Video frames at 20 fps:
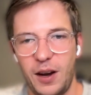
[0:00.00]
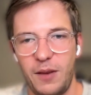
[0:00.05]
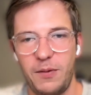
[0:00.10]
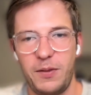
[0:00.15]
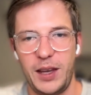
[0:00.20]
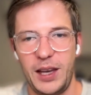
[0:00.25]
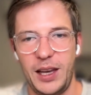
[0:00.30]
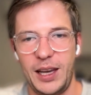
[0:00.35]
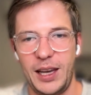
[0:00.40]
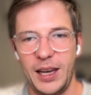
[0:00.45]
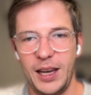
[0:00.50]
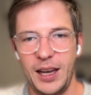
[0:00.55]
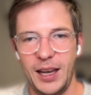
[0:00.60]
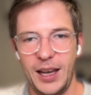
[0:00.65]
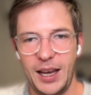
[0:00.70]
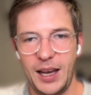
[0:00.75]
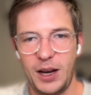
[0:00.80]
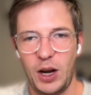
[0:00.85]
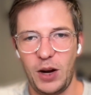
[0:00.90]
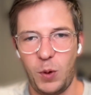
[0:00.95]
of the
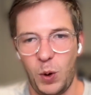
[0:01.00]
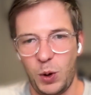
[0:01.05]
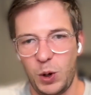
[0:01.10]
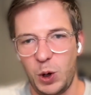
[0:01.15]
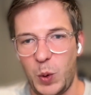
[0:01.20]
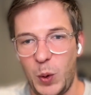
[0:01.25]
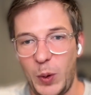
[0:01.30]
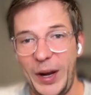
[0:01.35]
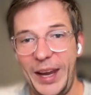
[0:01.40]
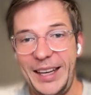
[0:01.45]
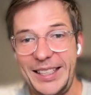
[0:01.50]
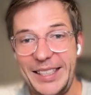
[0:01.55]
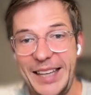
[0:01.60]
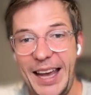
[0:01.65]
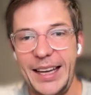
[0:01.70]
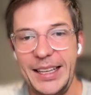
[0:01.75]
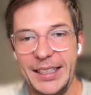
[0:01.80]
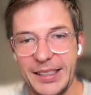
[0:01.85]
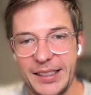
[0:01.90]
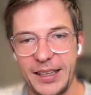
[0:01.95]
quote unquote
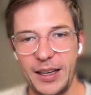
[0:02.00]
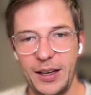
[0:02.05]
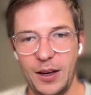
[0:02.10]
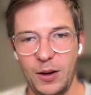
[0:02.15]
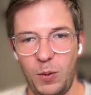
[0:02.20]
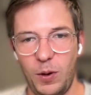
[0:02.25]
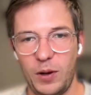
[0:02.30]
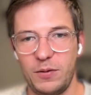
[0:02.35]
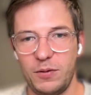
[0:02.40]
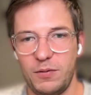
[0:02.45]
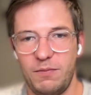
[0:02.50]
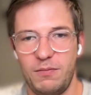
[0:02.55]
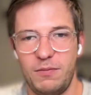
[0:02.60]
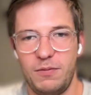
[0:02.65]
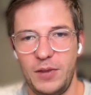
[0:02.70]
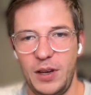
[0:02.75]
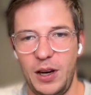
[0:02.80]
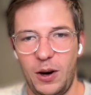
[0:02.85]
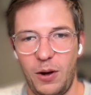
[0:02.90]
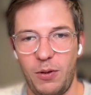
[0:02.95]
intent, what
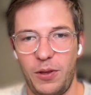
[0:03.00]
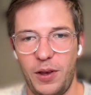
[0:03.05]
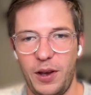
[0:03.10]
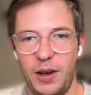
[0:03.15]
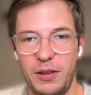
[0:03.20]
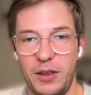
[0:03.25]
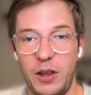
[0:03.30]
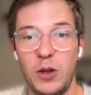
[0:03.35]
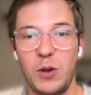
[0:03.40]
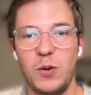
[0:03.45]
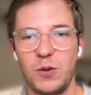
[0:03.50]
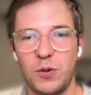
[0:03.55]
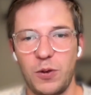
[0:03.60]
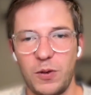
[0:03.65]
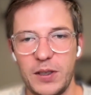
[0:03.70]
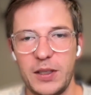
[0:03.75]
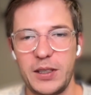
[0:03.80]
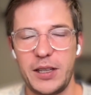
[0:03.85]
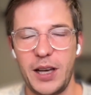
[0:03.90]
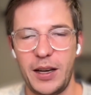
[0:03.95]
the user is
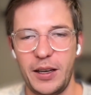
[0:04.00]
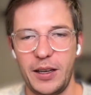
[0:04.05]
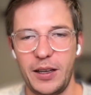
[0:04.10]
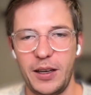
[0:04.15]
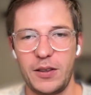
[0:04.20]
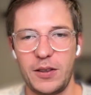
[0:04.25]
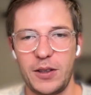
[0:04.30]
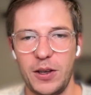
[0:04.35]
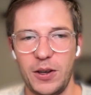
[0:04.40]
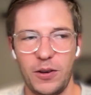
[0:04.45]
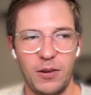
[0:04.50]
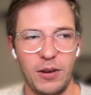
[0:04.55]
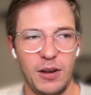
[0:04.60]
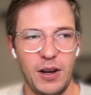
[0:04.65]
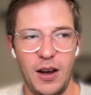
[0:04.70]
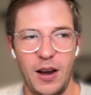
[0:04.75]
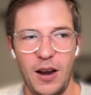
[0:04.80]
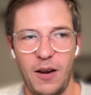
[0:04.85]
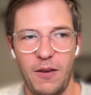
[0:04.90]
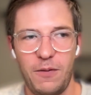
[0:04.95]
intending to do.
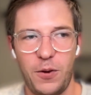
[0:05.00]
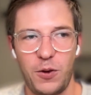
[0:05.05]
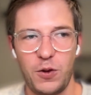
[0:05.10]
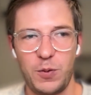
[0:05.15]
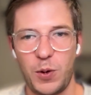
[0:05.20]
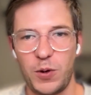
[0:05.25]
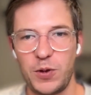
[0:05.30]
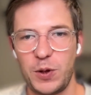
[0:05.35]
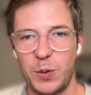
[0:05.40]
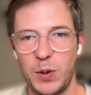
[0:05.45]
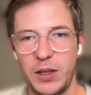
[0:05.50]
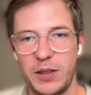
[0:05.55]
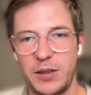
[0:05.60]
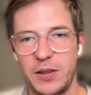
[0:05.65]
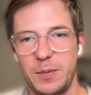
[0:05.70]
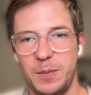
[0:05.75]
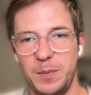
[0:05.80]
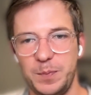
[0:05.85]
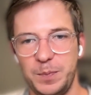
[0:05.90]
First person wins.